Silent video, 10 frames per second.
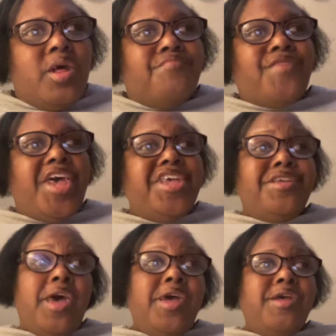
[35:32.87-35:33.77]
that he
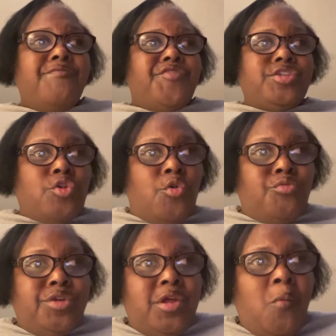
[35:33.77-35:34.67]
gave his
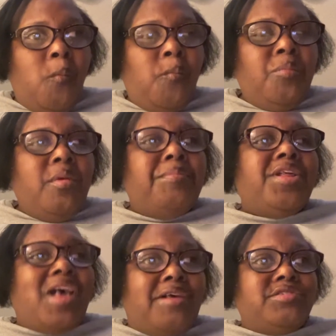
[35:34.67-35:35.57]
only
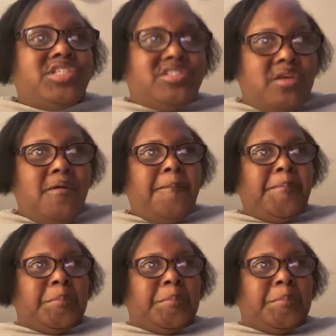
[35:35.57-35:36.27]
begotten Son,